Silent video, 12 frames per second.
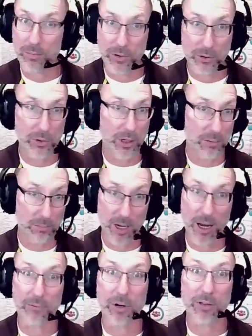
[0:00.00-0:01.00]
doing
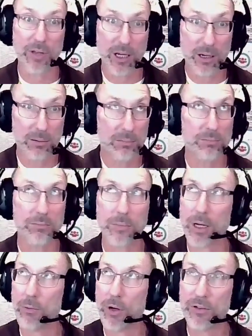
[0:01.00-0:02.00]
everything,
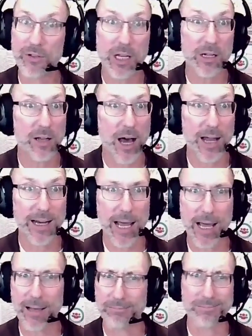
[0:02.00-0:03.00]
I want to say in
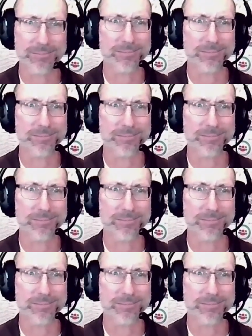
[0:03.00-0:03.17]
.NET.